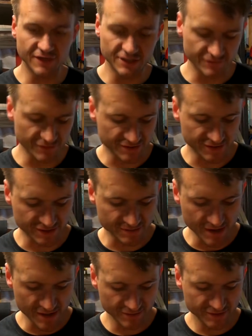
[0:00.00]
these for the 6
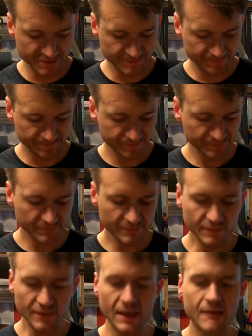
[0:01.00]
mounts,
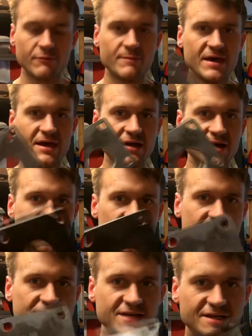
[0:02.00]
and we made
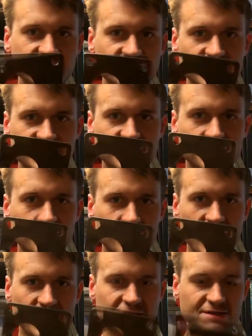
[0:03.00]
6 of these little
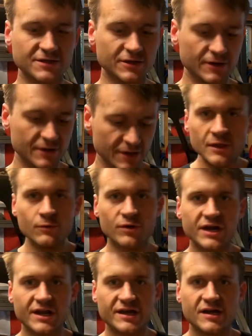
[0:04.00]
brackets here.
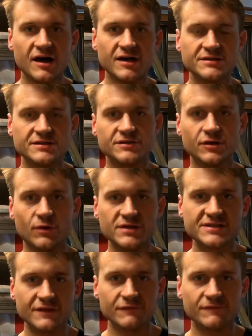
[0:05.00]
We're going to cut the
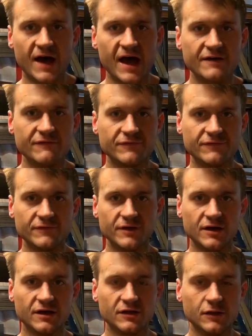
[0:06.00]
175
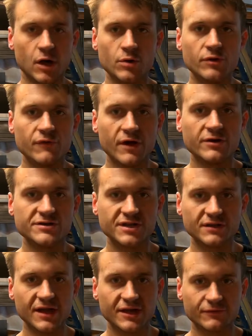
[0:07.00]
lower runners to
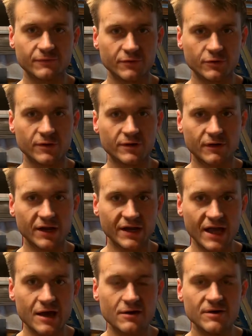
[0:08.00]
length real quick right
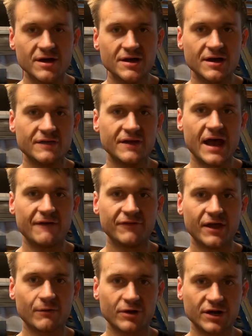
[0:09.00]
now, and then after
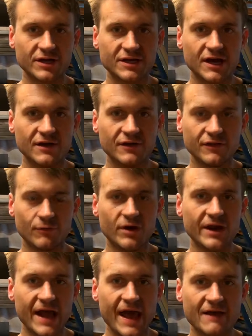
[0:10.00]
that we're going to cut the
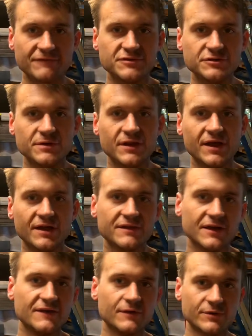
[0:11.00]
1.5 tube to length,
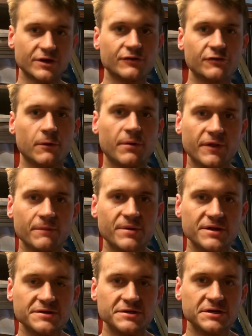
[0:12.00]
and then we're going to throw up on the
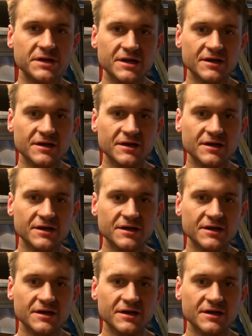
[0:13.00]
bender,